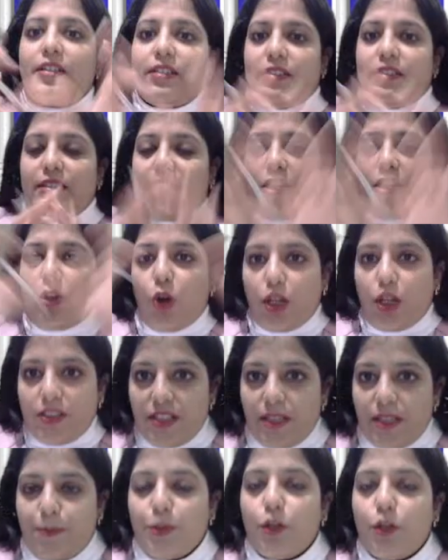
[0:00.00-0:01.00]
the
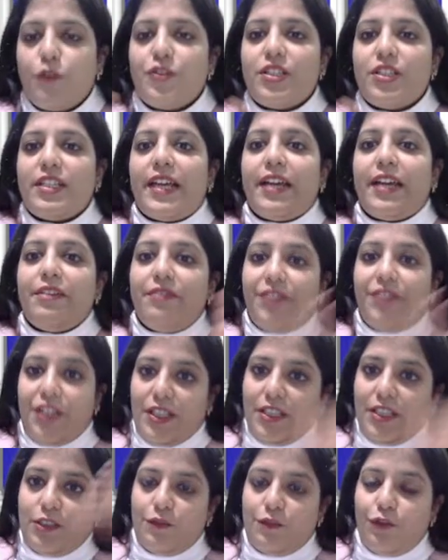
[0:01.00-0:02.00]
concept of CI
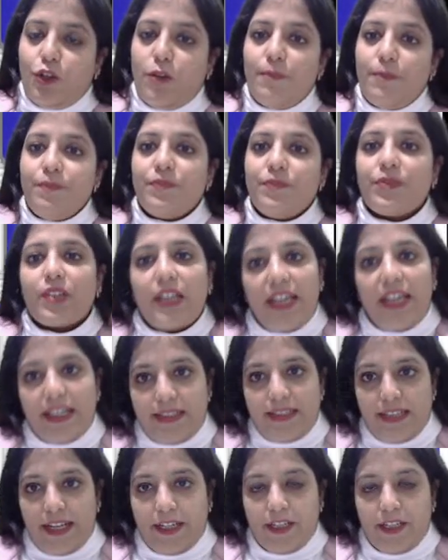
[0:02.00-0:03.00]
varies from
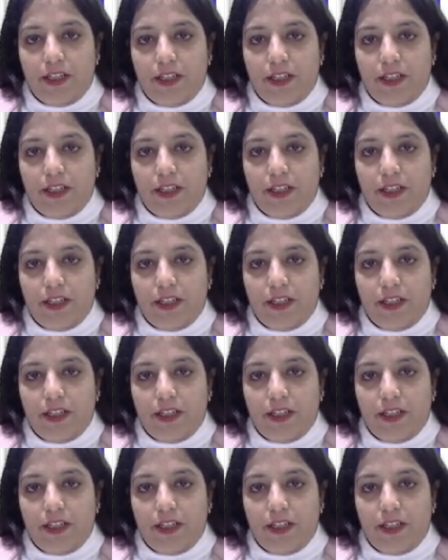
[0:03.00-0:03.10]
SI.